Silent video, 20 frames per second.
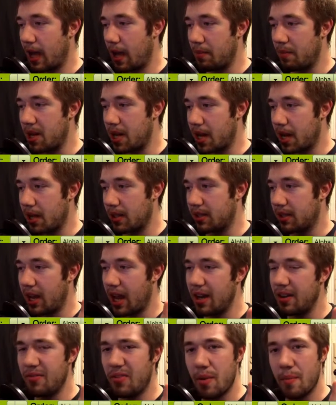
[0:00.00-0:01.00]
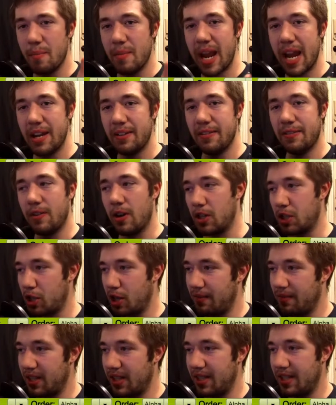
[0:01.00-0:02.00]
because kind of the main
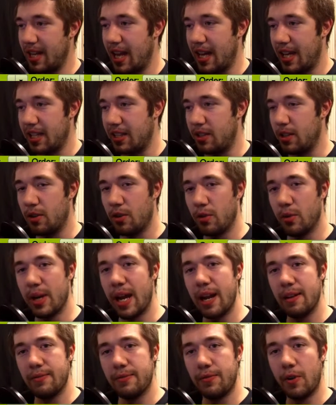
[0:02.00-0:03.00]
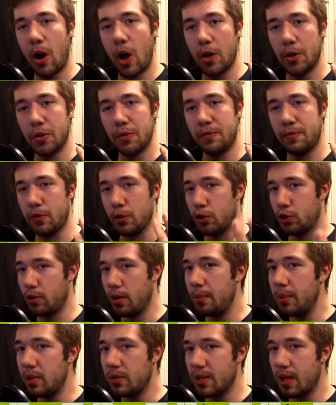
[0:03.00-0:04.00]
function of this deck is to create fodder for
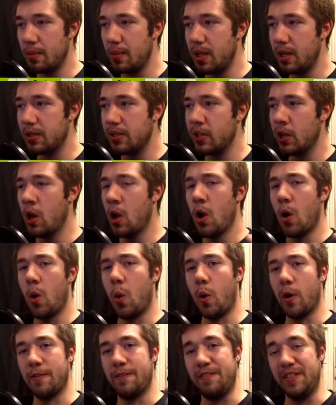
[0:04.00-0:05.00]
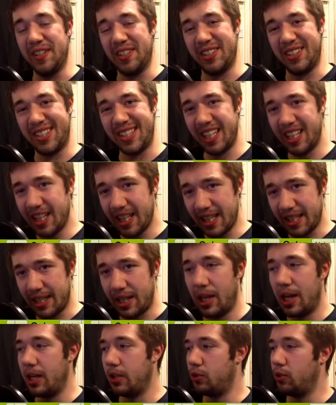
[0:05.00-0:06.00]
tribute summons or
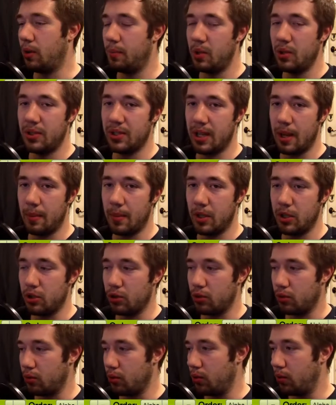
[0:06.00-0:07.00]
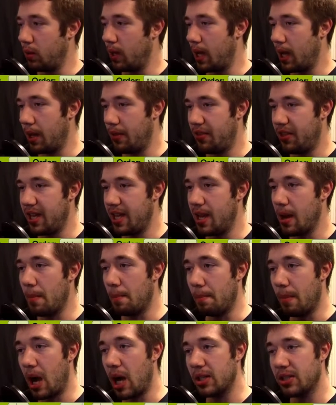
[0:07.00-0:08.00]
facilitate tribute summons through the
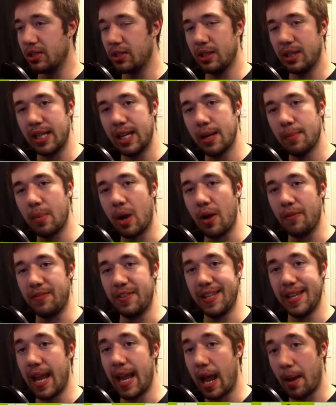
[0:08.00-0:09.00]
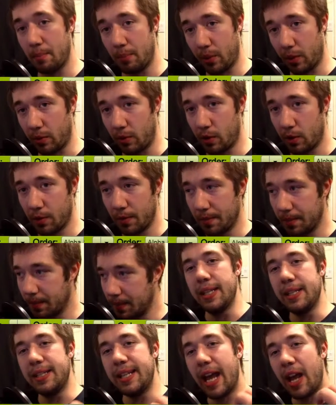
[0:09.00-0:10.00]
Mausoleum of the Emperor.
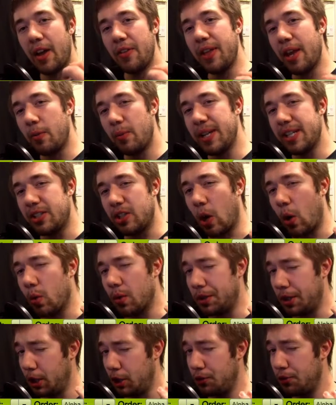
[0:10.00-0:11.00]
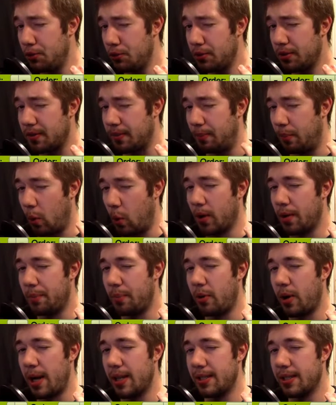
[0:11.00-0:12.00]
Now that we don't lose
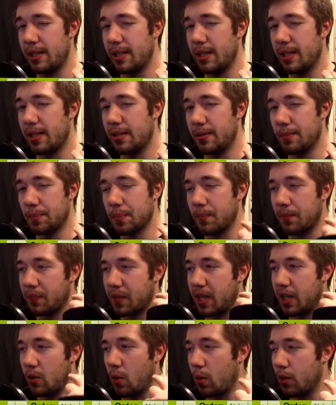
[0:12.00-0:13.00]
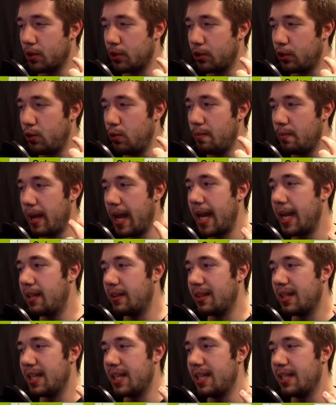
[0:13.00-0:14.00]
board presence in order to
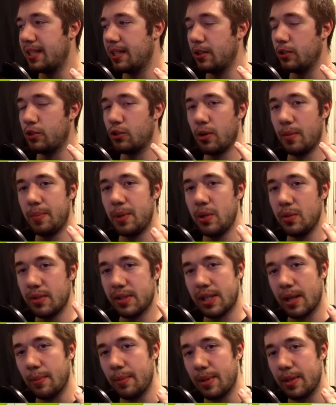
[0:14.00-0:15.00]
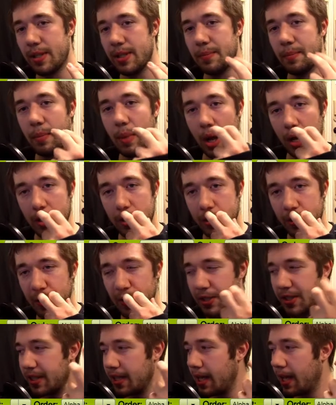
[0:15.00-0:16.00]
make these tribute summoned
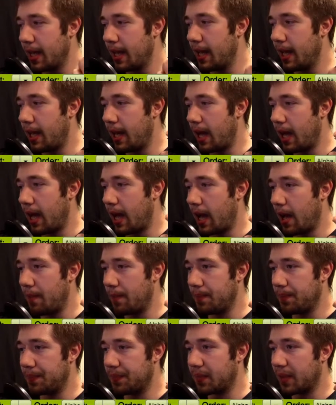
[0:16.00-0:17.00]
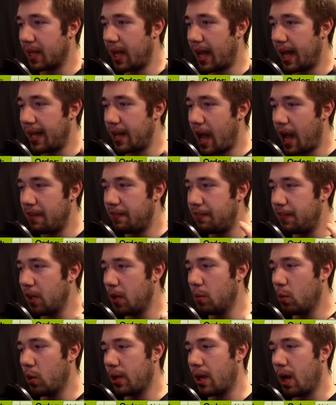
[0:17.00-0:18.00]
monsters, I
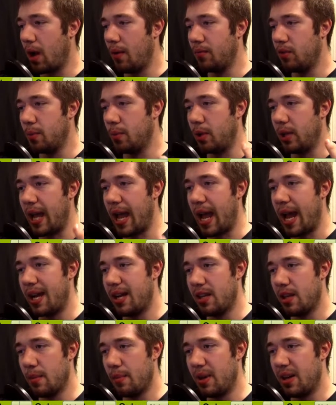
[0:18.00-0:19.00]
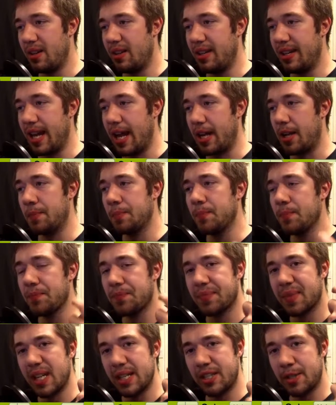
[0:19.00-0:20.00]
feel more comfortable adding them into the deck,
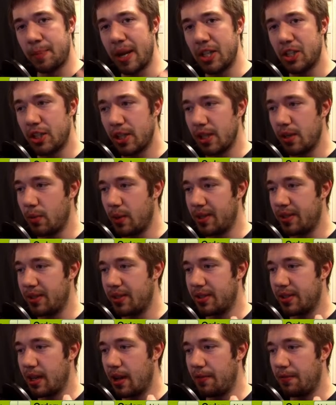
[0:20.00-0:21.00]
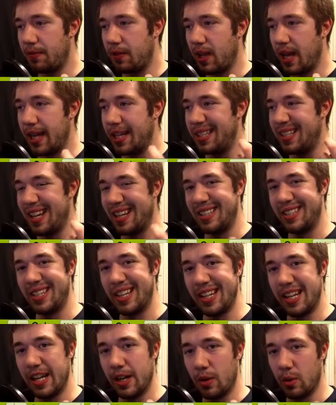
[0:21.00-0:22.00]
especially with stuff like
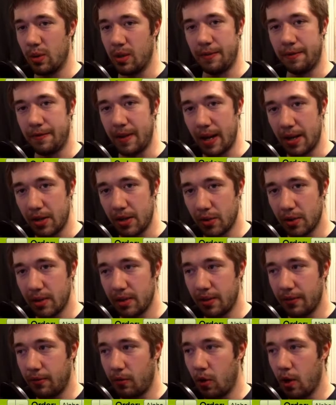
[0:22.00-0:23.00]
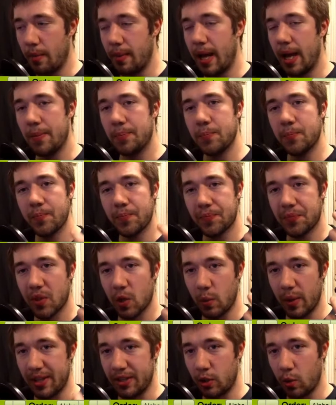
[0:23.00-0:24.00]
Destiny Hero Defender in the format
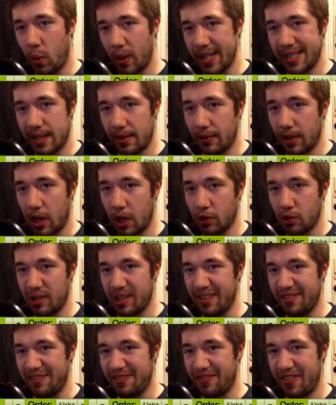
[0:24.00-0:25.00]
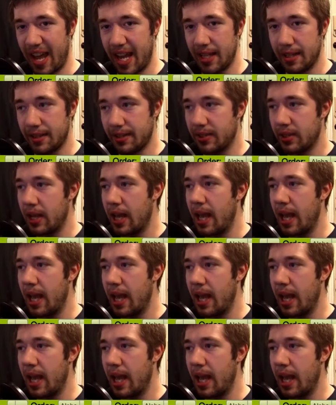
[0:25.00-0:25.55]
with 2700 defense.